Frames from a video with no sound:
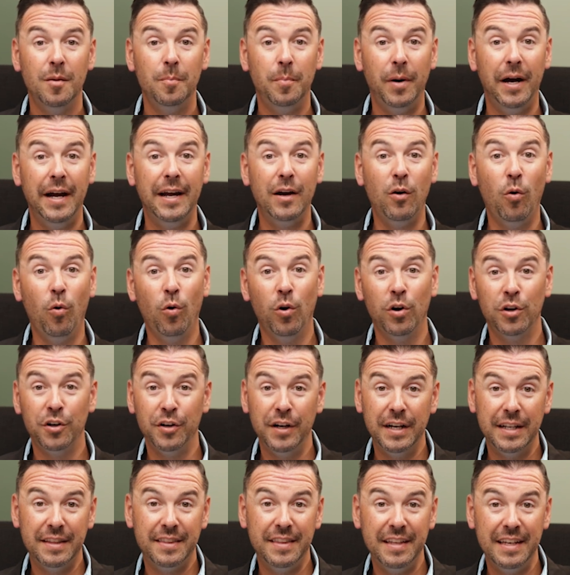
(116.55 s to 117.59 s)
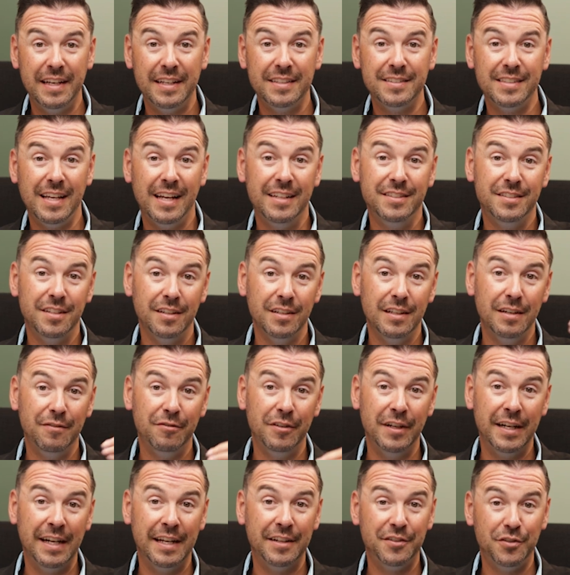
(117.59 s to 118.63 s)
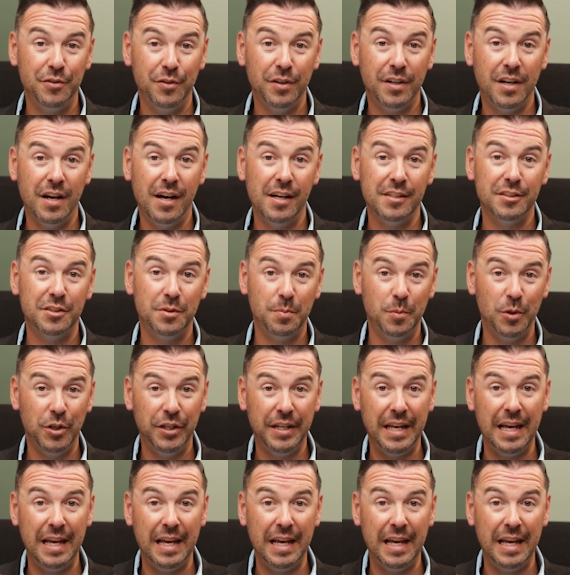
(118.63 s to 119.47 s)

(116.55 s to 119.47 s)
by ordering things and delivering it to a customer,